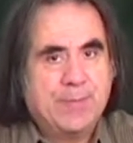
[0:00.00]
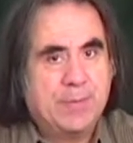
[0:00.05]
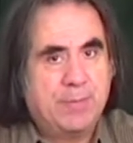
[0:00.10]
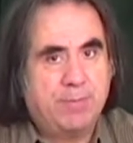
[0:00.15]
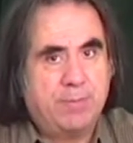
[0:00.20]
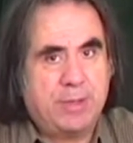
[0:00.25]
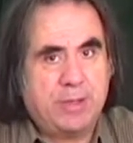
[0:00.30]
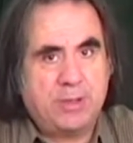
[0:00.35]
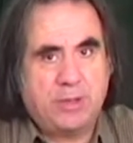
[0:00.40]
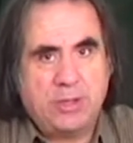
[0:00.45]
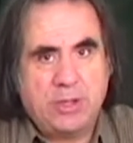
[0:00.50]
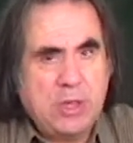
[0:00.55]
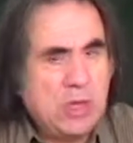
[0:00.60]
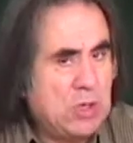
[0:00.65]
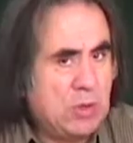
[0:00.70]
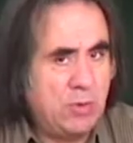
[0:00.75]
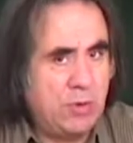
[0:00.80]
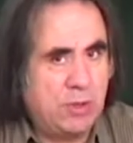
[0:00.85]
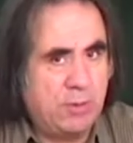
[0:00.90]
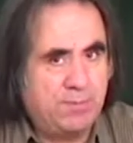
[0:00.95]
but
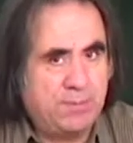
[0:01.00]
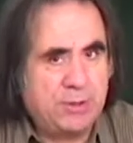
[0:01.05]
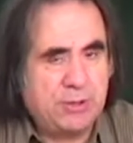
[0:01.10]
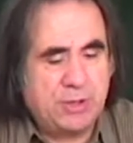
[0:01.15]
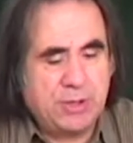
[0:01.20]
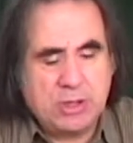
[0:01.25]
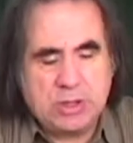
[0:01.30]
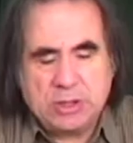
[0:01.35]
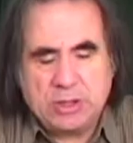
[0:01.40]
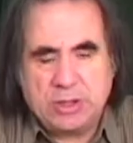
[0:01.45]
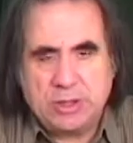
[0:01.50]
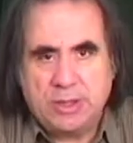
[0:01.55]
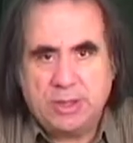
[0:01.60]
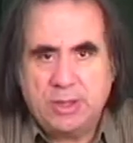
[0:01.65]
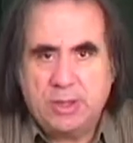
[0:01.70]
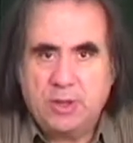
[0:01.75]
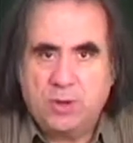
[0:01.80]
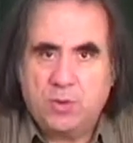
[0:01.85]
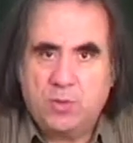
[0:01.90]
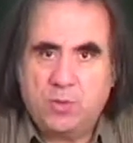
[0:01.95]
equal position,
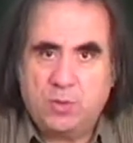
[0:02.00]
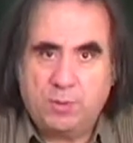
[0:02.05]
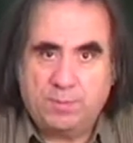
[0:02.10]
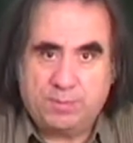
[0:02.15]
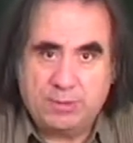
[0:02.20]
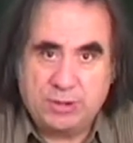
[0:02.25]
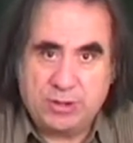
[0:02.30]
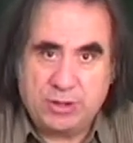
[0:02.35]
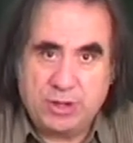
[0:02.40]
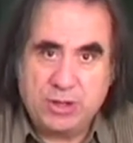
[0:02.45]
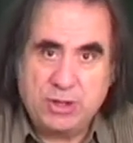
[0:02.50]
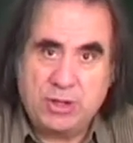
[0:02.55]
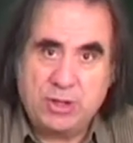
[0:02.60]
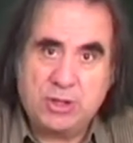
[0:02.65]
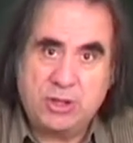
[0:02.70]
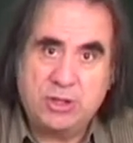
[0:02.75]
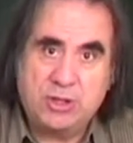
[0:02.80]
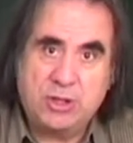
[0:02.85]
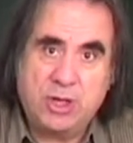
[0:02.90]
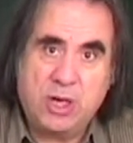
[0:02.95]
where position
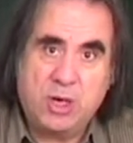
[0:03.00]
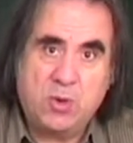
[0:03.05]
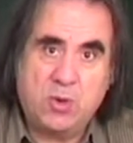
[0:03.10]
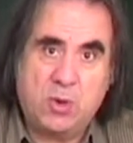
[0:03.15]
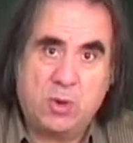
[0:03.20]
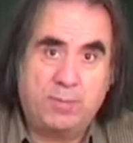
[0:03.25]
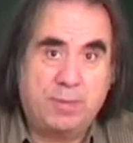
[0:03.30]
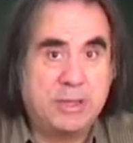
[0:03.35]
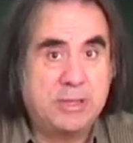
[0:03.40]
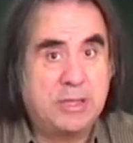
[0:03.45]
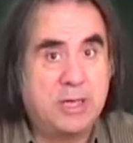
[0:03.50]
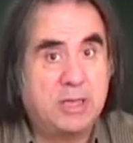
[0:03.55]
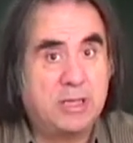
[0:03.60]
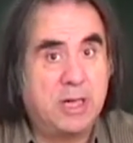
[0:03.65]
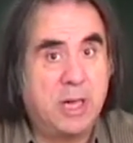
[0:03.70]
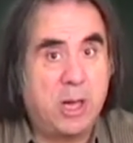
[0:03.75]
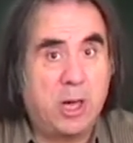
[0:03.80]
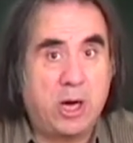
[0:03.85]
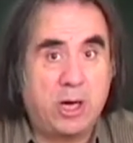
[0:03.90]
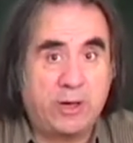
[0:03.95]
is equal, but there's a
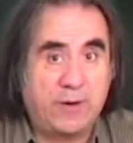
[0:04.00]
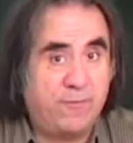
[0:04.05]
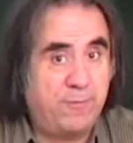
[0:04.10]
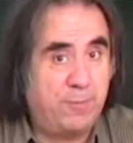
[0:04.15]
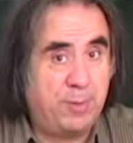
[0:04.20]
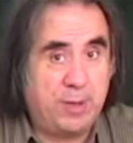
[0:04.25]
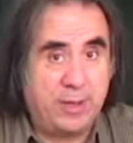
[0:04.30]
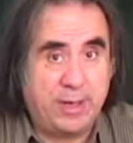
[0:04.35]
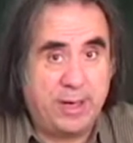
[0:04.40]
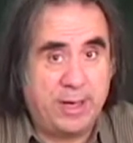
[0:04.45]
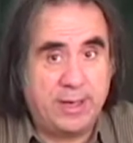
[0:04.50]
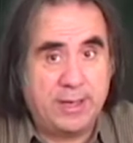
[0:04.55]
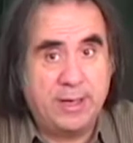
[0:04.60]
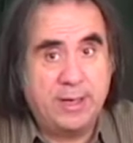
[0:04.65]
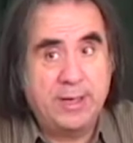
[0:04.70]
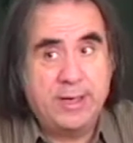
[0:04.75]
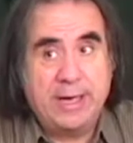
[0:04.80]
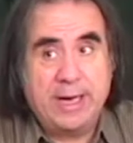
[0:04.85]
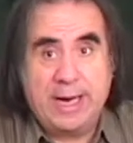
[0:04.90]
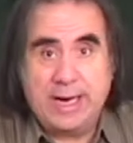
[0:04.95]
lot of play.
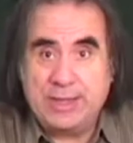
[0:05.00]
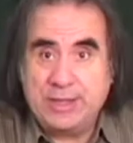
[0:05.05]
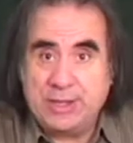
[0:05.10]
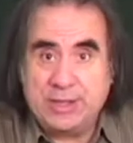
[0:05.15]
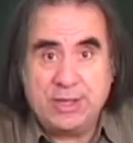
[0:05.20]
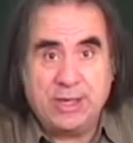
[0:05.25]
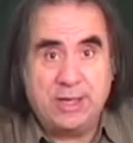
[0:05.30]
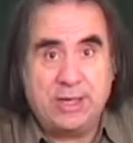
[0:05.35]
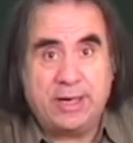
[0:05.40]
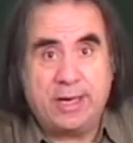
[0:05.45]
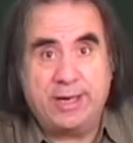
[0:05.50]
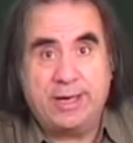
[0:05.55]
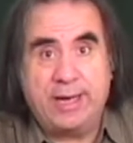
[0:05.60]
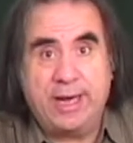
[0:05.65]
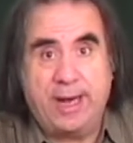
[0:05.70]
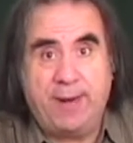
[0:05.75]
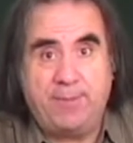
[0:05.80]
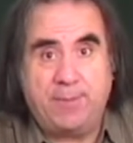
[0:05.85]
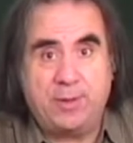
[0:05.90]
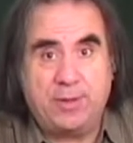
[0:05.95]
Anything can
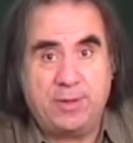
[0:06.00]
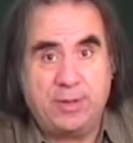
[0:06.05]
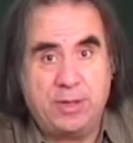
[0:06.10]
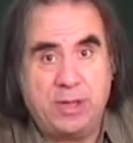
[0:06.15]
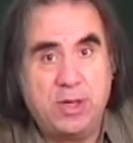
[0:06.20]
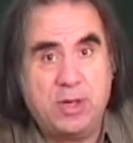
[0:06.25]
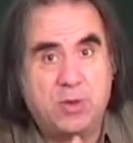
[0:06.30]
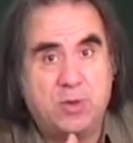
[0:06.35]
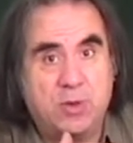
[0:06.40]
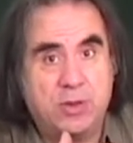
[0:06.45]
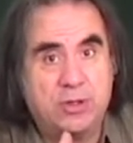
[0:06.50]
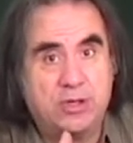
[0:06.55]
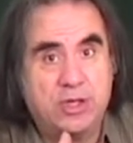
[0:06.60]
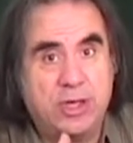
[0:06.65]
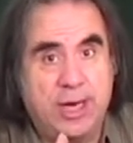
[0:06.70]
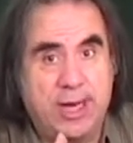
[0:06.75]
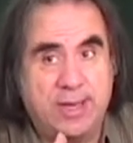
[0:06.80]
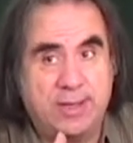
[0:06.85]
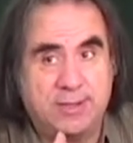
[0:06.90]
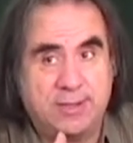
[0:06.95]
happen, equal
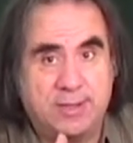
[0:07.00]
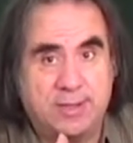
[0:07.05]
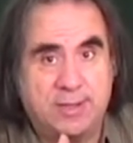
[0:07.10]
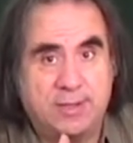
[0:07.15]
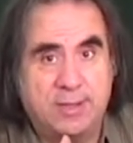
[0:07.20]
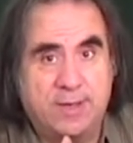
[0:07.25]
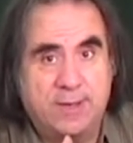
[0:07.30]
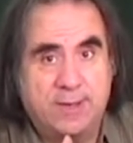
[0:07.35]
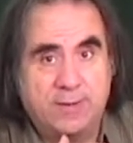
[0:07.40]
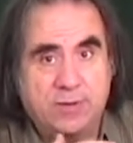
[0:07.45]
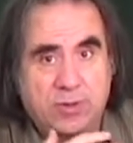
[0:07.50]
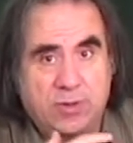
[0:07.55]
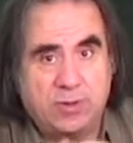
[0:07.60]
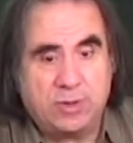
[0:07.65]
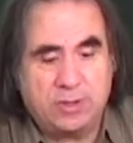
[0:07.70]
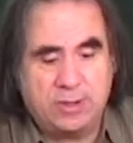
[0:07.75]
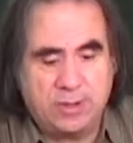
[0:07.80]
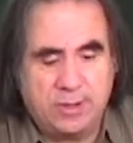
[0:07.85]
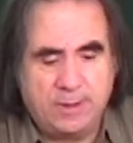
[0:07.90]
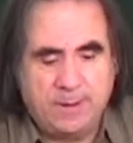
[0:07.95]
chances. So
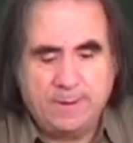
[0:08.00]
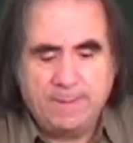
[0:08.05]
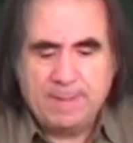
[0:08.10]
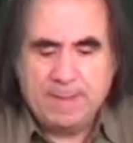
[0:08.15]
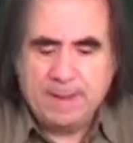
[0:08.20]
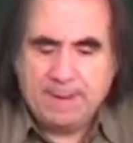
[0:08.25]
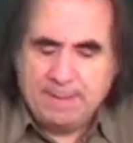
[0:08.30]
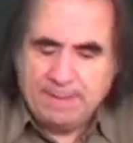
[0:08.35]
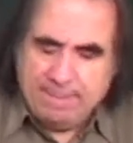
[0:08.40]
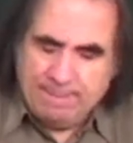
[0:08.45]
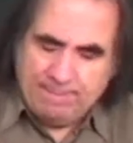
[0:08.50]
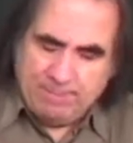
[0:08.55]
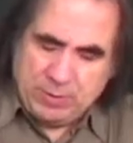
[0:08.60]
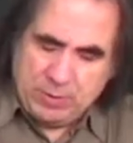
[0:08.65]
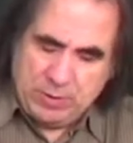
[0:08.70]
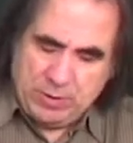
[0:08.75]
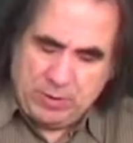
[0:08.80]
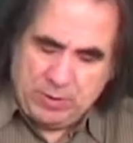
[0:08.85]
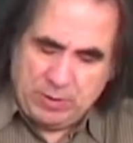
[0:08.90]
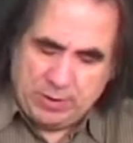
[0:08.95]
it's not.
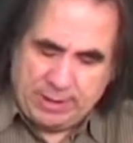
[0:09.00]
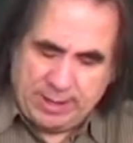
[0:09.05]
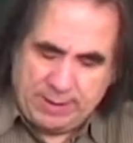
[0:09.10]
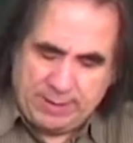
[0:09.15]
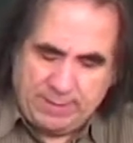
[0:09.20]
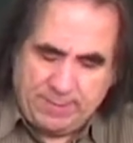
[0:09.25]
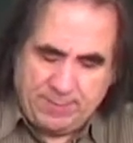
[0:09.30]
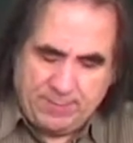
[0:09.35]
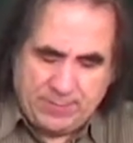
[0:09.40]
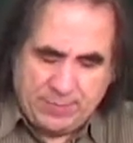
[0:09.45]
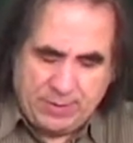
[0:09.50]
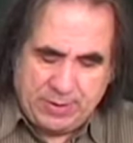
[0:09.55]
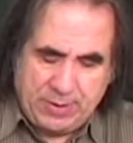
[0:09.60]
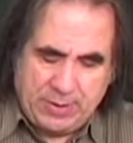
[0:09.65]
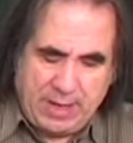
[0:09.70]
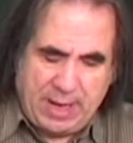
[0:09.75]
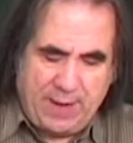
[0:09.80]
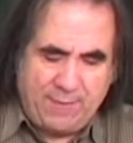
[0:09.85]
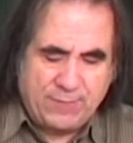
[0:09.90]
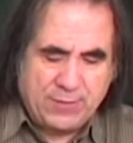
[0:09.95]
Okay,
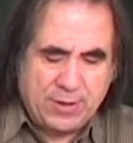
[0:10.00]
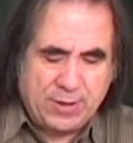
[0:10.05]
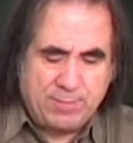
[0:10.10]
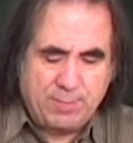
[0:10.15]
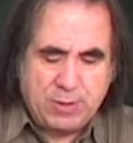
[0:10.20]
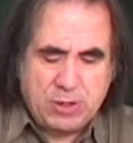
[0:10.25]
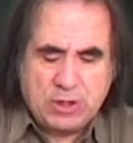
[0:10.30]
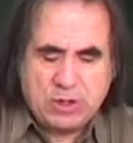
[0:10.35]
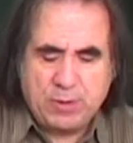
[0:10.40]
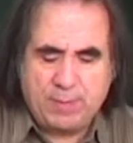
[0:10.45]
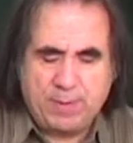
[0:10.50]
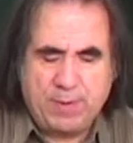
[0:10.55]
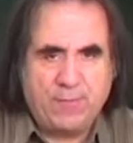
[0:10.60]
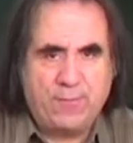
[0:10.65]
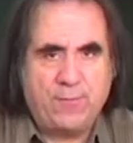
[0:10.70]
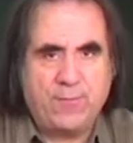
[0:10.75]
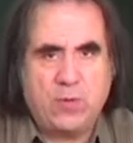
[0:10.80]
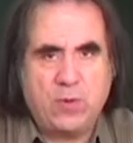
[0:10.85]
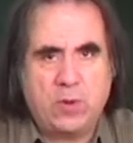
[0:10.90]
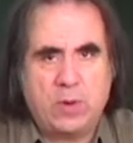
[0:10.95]
after bishop
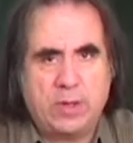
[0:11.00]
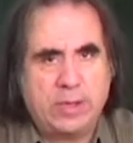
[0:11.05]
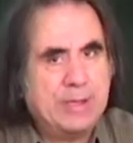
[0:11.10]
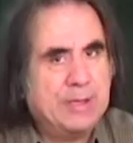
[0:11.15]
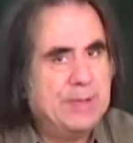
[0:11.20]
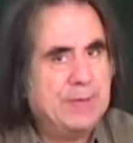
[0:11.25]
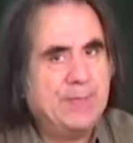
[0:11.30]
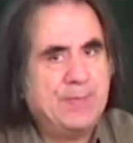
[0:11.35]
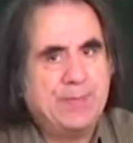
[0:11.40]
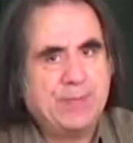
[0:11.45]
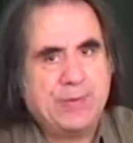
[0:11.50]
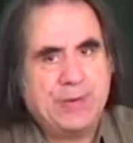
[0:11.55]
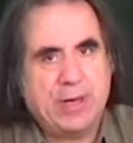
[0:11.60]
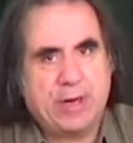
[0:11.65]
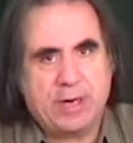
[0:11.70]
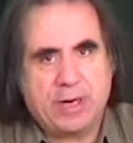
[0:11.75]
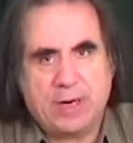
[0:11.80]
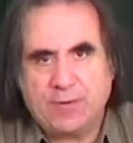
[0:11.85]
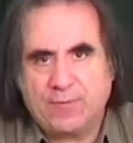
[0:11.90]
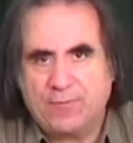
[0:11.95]
f4, there
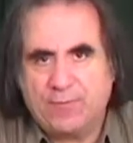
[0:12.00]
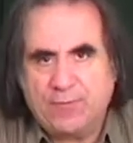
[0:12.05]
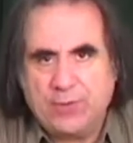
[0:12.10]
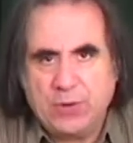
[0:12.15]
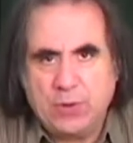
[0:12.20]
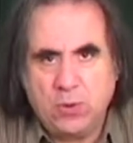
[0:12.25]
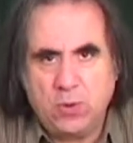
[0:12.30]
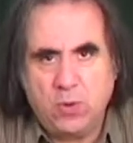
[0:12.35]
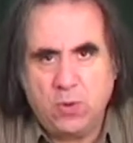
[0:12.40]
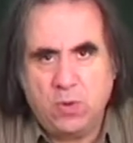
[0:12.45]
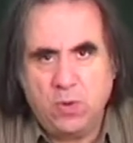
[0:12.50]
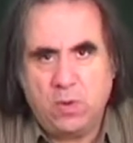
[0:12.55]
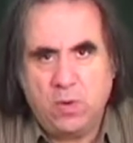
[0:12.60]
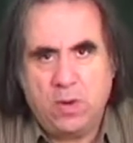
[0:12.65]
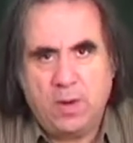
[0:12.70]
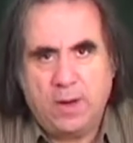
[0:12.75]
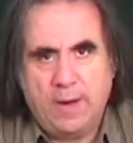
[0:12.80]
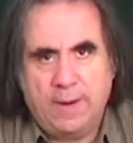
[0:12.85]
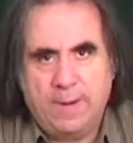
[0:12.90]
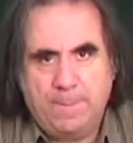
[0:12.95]
are few
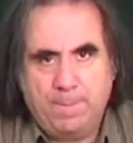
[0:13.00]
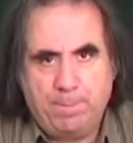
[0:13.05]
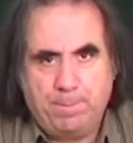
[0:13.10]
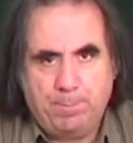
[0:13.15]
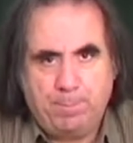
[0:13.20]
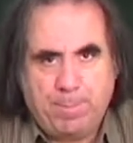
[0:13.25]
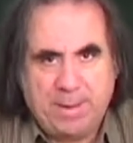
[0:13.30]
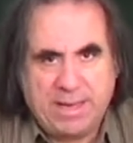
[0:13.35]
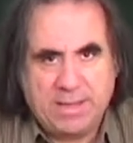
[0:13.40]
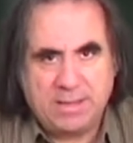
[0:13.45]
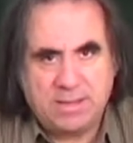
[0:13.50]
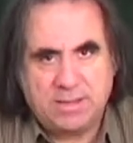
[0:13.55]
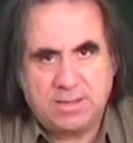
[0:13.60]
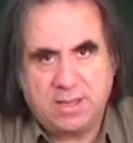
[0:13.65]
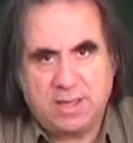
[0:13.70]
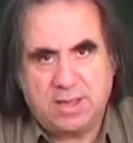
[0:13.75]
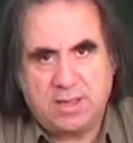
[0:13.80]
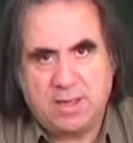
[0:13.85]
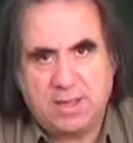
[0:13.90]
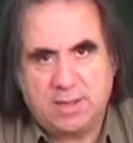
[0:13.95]

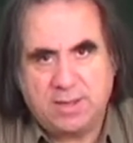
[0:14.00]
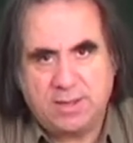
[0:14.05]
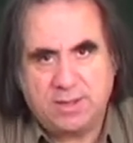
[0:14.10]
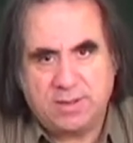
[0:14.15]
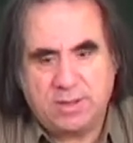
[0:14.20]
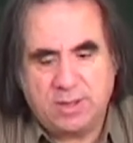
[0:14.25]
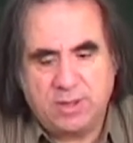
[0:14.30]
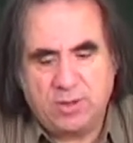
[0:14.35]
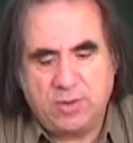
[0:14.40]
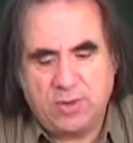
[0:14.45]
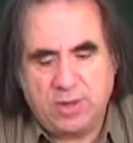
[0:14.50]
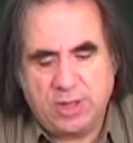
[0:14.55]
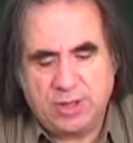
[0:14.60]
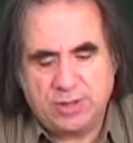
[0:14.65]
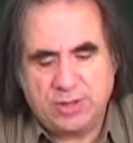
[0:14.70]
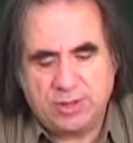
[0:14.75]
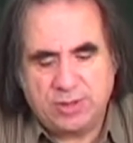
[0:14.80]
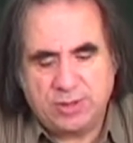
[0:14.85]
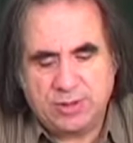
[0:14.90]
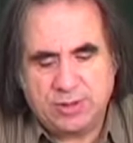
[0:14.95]
basic
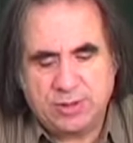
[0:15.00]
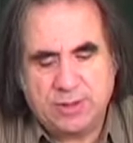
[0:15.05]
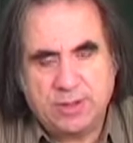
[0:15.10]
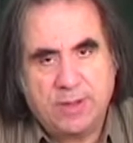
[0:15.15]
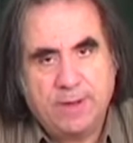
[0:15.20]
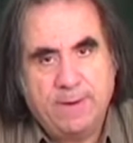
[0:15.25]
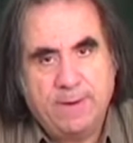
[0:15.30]
continuations.